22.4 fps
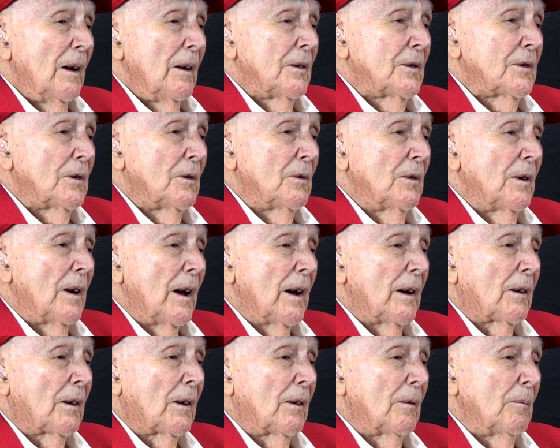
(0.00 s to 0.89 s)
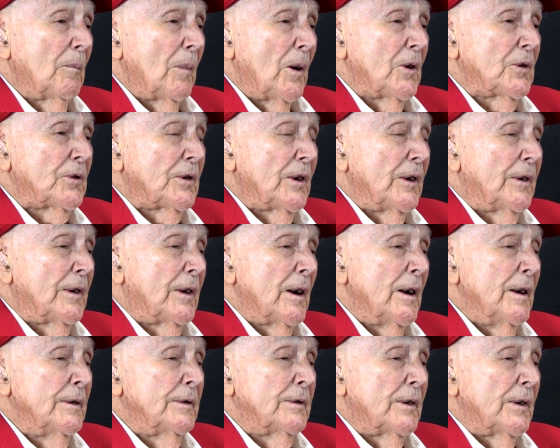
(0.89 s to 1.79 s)
So that busted
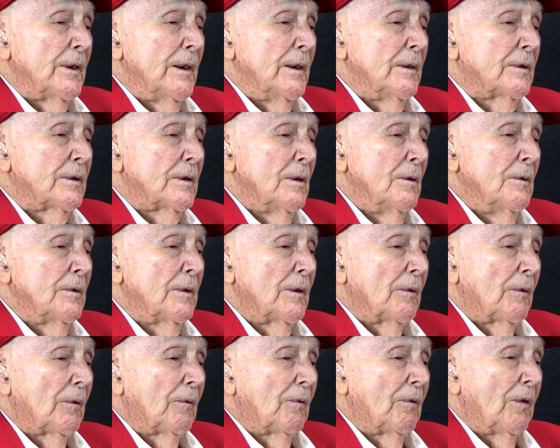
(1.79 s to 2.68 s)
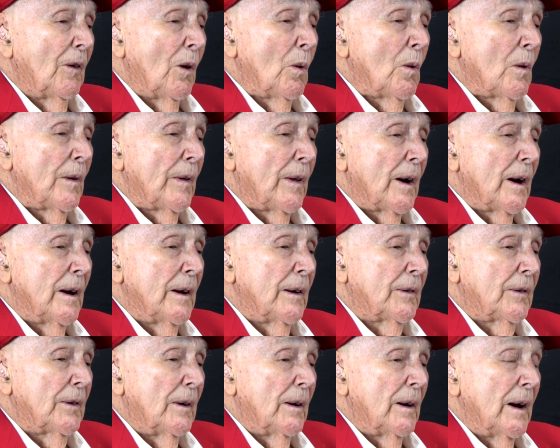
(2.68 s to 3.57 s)
concrete was on the floor
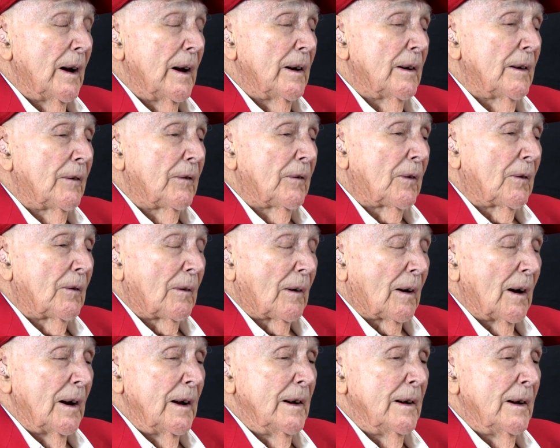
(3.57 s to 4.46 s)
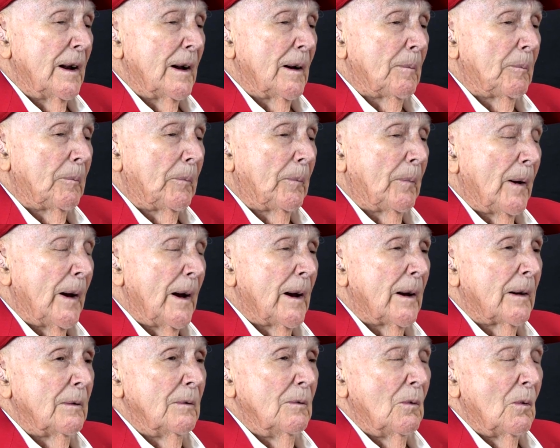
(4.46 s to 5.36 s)
there, so I had to clean up
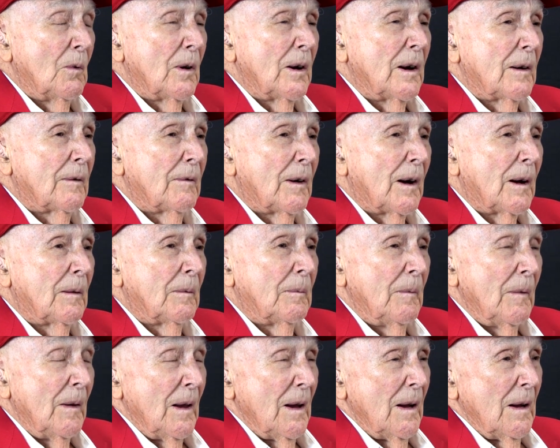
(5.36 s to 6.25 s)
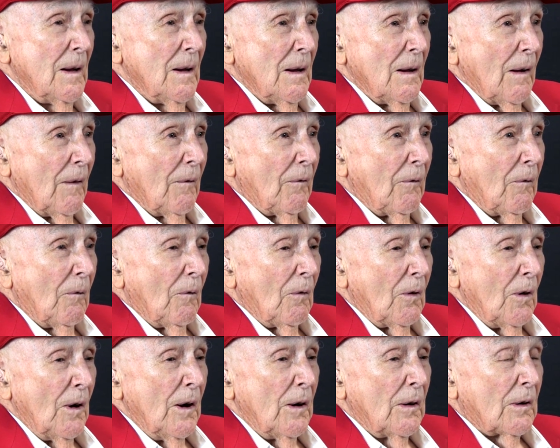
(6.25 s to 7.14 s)
that. And whenever I
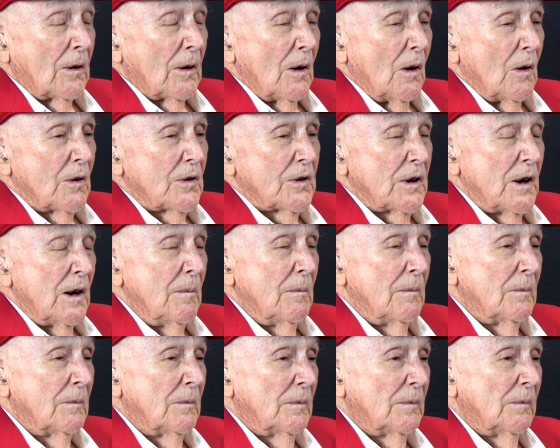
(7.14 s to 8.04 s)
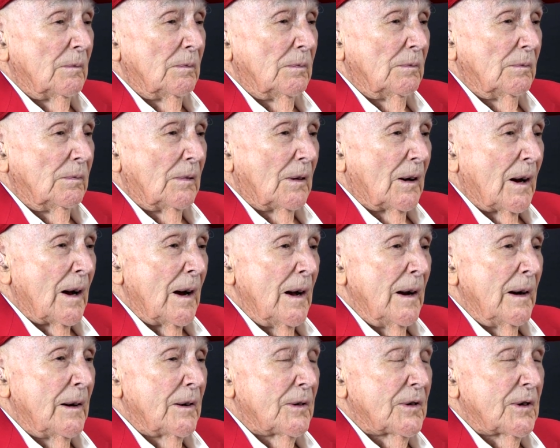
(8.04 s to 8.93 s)
run across something
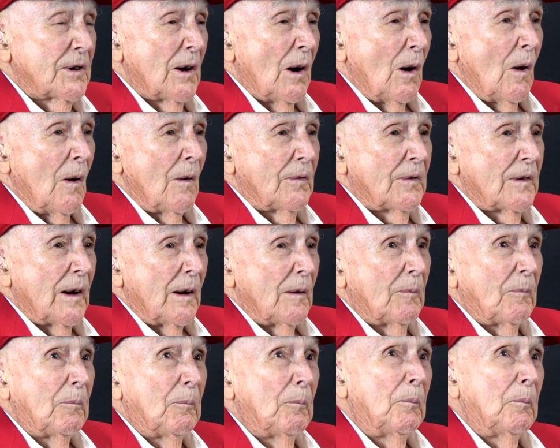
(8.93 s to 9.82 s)
kind of soft, I